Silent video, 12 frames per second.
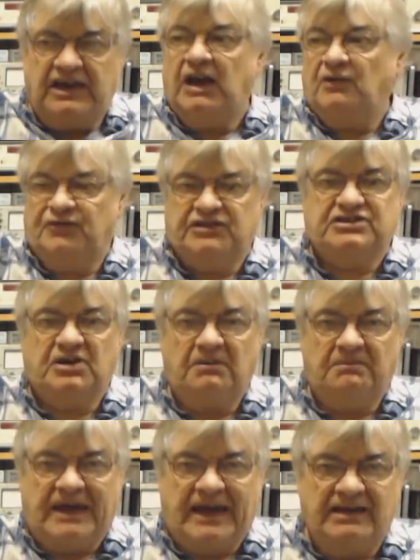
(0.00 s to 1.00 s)
cut for
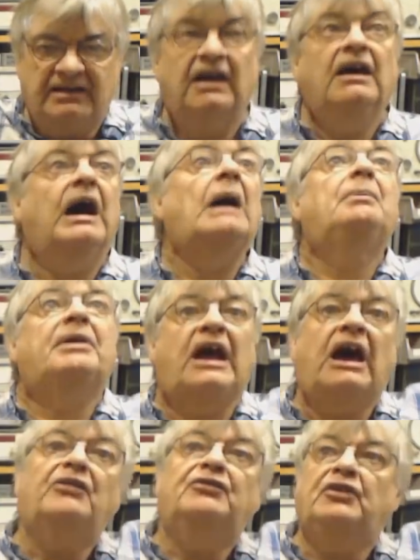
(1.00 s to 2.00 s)
top band up at
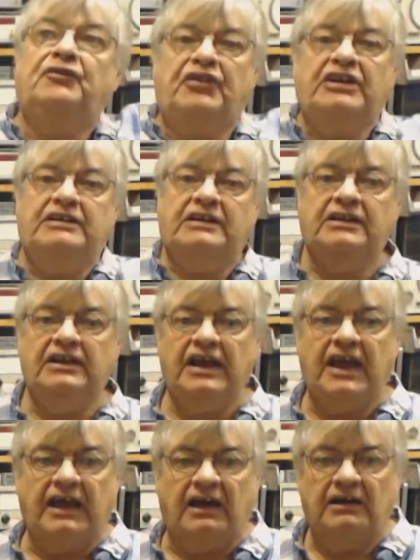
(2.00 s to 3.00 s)
100 feet in
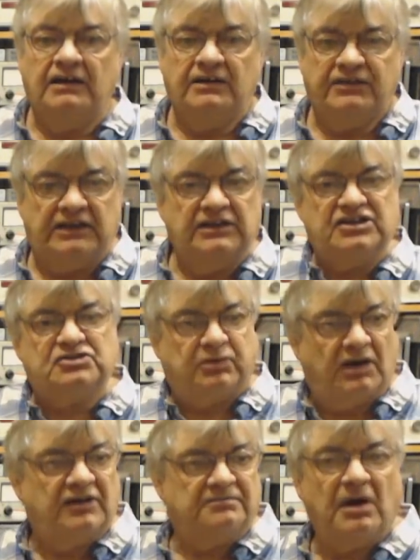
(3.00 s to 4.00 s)
the air. Then
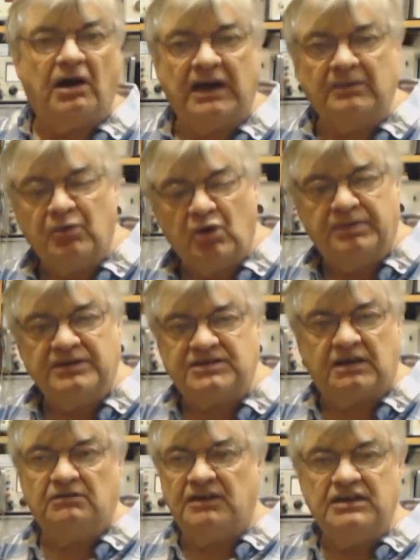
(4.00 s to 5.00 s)
this one of mine will be
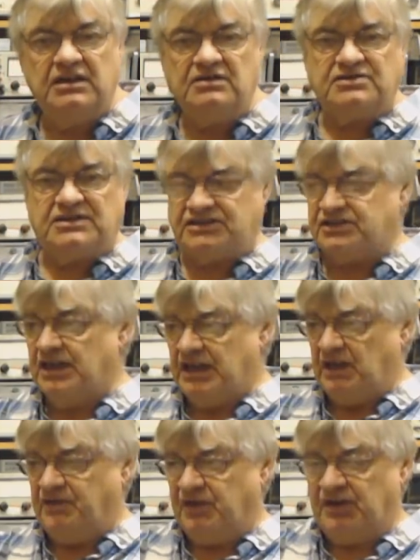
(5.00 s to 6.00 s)
totally useless
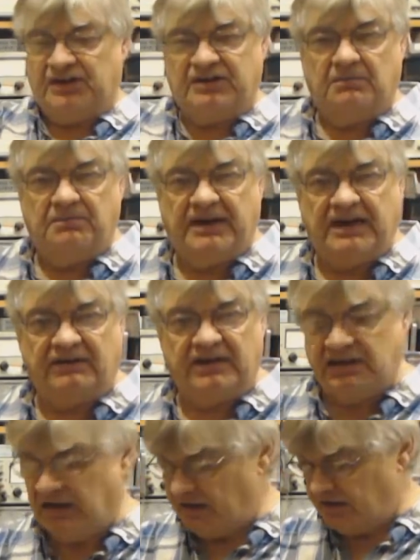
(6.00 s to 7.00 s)
if you're going to compare
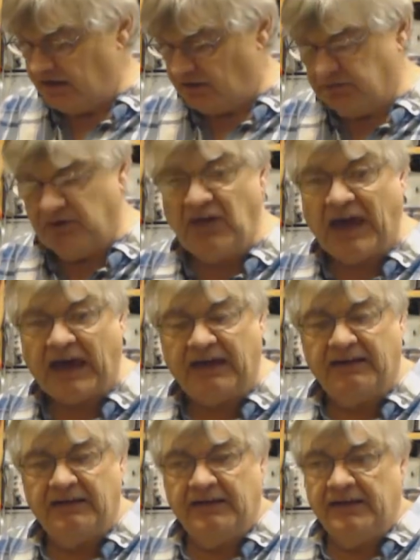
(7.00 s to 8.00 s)
it, you know, with that.